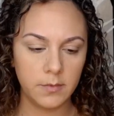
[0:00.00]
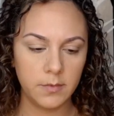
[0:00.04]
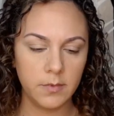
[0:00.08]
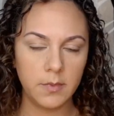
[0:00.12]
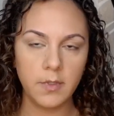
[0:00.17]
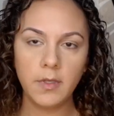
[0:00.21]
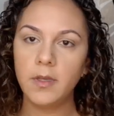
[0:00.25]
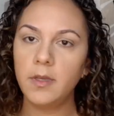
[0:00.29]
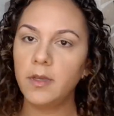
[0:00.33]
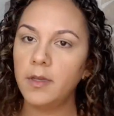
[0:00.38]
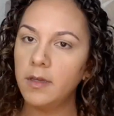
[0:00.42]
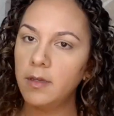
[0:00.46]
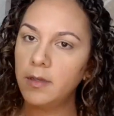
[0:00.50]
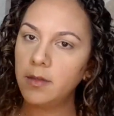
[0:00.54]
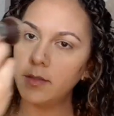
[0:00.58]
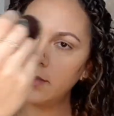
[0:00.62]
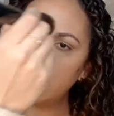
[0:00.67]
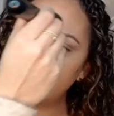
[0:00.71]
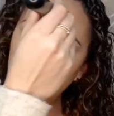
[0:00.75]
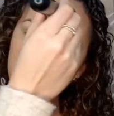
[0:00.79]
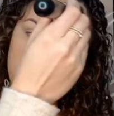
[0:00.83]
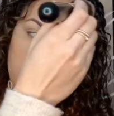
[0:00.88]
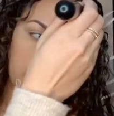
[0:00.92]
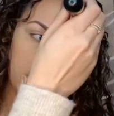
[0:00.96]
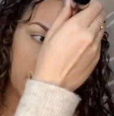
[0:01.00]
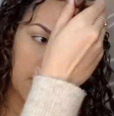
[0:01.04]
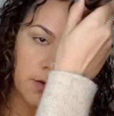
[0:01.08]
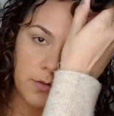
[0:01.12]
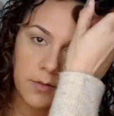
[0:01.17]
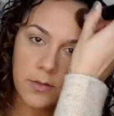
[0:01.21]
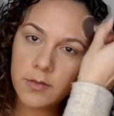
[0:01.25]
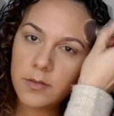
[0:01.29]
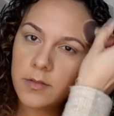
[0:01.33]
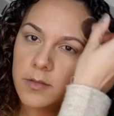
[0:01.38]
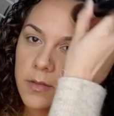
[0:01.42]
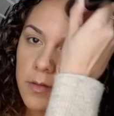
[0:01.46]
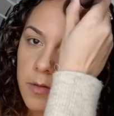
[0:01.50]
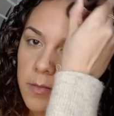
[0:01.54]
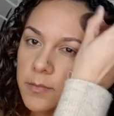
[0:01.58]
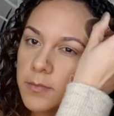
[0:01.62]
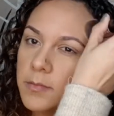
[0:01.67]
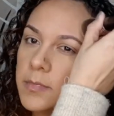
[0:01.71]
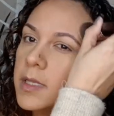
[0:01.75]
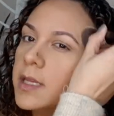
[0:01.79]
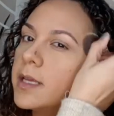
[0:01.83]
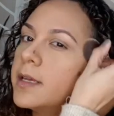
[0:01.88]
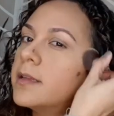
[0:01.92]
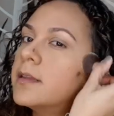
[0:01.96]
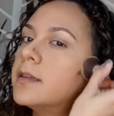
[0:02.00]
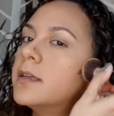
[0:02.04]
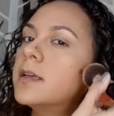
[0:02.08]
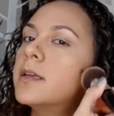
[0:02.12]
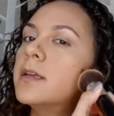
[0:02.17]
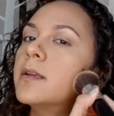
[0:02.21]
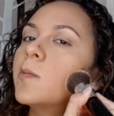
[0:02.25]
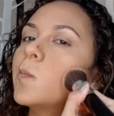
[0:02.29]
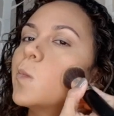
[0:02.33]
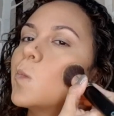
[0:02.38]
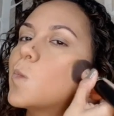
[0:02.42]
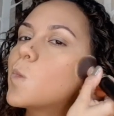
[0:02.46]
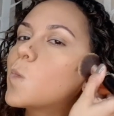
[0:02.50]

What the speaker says: Okay, so now just blending